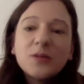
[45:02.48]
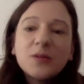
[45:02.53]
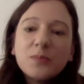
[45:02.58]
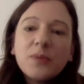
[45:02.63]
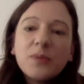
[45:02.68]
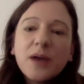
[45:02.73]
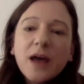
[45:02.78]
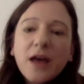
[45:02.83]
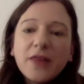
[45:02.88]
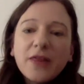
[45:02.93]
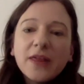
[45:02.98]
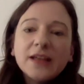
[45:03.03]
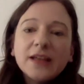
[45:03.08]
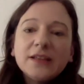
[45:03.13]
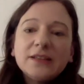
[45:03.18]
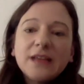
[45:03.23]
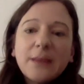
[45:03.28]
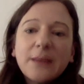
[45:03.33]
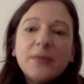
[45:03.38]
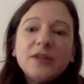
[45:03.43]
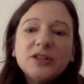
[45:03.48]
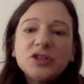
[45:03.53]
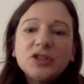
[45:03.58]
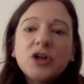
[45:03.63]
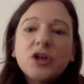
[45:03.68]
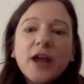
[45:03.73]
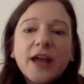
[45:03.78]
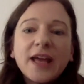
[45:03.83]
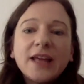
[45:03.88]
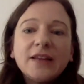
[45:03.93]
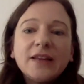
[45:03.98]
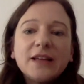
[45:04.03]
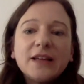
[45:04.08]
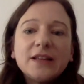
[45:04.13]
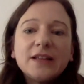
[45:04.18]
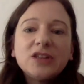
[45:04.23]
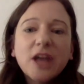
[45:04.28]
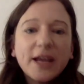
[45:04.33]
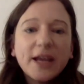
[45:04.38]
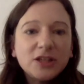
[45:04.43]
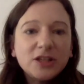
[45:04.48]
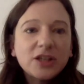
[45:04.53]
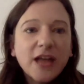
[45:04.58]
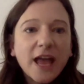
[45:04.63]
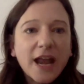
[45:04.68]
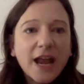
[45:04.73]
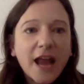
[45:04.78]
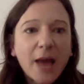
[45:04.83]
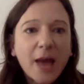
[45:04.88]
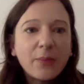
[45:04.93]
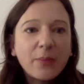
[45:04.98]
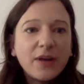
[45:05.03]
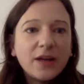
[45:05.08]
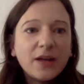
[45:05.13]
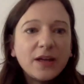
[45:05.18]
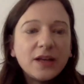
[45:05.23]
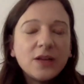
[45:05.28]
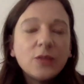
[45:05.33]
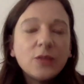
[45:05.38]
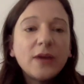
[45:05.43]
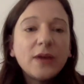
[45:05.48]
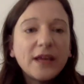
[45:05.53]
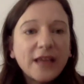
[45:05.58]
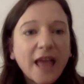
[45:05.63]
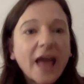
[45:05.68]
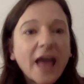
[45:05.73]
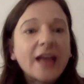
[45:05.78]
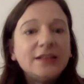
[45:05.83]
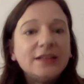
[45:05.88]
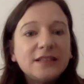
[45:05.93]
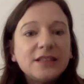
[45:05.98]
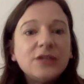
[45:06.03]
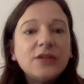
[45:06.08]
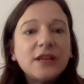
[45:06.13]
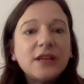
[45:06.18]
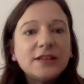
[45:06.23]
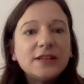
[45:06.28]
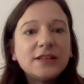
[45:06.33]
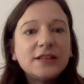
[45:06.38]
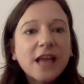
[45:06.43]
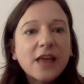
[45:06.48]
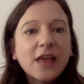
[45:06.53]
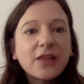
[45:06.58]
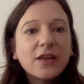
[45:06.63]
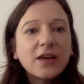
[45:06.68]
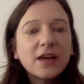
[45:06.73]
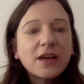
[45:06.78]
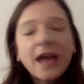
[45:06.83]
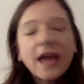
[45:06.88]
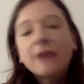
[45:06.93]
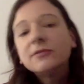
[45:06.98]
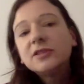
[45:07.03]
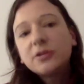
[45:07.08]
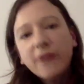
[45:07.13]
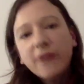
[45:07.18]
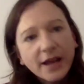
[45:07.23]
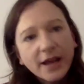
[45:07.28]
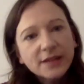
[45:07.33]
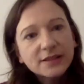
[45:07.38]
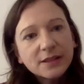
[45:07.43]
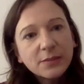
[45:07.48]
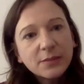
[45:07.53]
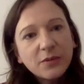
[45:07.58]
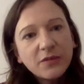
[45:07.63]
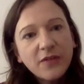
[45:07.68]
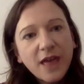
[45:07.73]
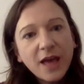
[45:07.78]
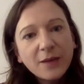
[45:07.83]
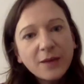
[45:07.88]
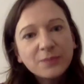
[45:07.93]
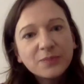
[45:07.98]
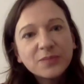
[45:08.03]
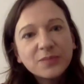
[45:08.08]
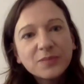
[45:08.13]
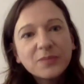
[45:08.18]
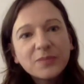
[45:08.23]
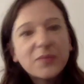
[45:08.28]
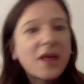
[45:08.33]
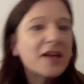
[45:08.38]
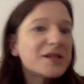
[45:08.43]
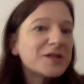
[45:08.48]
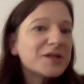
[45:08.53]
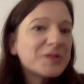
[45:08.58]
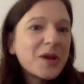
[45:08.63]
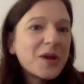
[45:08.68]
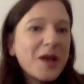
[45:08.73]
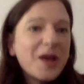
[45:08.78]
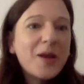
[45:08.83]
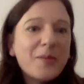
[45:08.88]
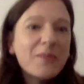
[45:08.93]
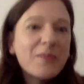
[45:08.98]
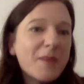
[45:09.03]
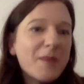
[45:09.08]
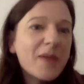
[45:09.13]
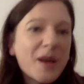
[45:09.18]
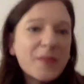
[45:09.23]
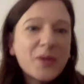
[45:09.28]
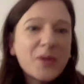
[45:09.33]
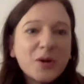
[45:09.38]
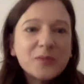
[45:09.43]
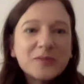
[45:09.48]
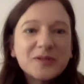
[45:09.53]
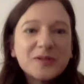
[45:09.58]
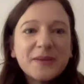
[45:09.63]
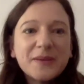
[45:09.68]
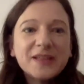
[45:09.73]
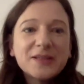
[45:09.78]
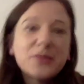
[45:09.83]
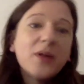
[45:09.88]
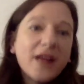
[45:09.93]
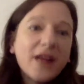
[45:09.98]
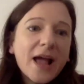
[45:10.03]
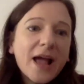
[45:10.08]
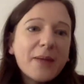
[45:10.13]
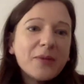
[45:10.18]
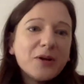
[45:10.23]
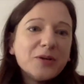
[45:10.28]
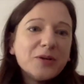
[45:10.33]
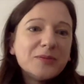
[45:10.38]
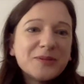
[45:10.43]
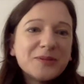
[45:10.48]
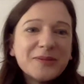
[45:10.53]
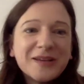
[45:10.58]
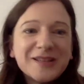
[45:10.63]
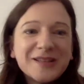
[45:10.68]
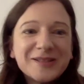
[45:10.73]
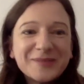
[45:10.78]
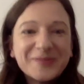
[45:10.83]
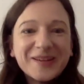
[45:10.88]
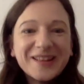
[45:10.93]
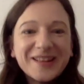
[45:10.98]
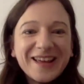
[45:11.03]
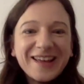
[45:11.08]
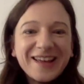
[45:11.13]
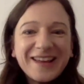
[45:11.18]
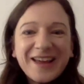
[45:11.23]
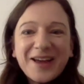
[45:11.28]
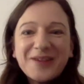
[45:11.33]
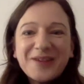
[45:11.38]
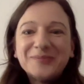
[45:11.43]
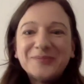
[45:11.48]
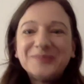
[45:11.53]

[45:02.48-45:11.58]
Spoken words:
but I think demonstrating that change can happen and that we can do this together counteracts some of that. Maybe I'm an optimist. Well, I am an optimist, but there you go.